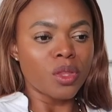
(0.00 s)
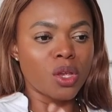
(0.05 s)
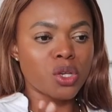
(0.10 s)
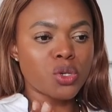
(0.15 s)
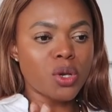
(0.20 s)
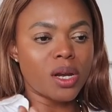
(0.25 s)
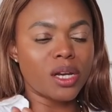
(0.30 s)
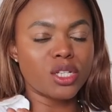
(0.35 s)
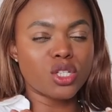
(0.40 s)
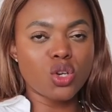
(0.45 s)

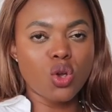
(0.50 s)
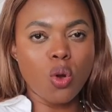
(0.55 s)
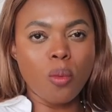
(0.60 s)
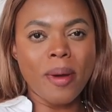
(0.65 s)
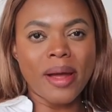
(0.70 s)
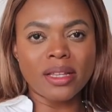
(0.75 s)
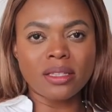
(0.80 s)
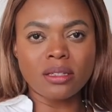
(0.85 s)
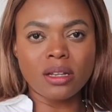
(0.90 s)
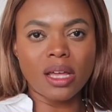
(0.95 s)
So I need to go
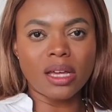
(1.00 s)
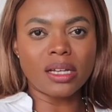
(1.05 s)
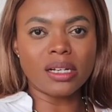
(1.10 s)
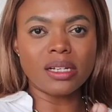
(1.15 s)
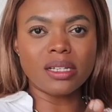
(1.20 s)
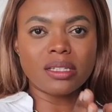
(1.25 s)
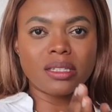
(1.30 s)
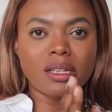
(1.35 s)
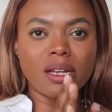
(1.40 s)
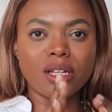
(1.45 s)
back to like
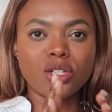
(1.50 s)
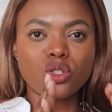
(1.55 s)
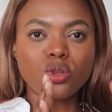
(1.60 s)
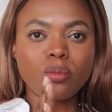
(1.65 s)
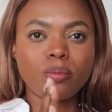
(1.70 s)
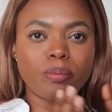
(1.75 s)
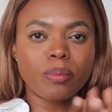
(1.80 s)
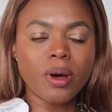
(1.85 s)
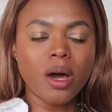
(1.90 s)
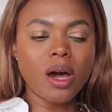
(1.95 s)
listening to
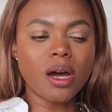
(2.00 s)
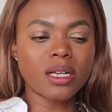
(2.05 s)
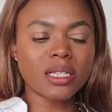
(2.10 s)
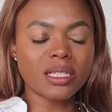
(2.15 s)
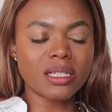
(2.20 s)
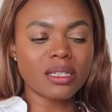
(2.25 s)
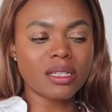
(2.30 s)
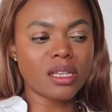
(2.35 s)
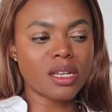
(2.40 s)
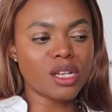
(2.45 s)
books,
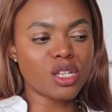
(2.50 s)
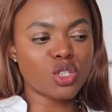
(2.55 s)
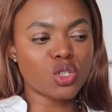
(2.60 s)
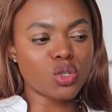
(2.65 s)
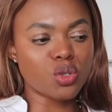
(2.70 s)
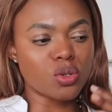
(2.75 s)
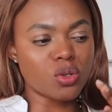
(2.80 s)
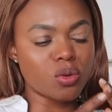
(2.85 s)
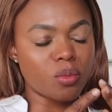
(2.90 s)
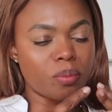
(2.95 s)
listening
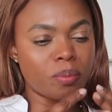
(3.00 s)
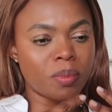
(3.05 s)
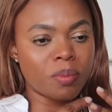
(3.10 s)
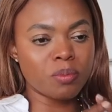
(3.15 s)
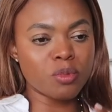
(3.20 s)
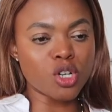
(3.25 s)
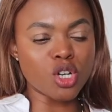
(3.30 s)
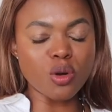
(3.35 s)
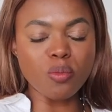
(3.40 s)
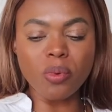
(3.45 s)
to
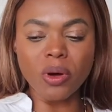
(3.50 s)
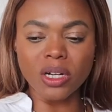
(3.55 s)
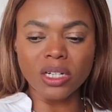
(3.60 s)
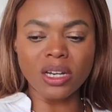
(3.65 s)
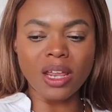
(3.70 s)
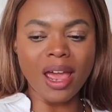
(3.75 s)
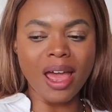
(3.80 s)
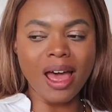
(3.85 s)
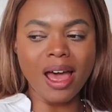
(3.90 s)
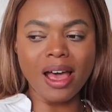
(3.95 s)
good
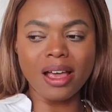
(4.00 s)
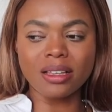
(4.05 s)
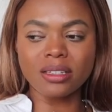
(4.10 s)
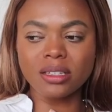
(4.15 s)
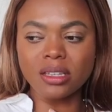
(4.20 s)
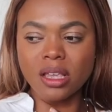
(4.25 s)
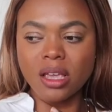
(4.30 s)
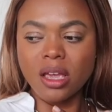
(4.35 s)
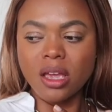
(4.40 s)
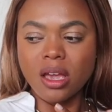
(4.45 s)
podcasts,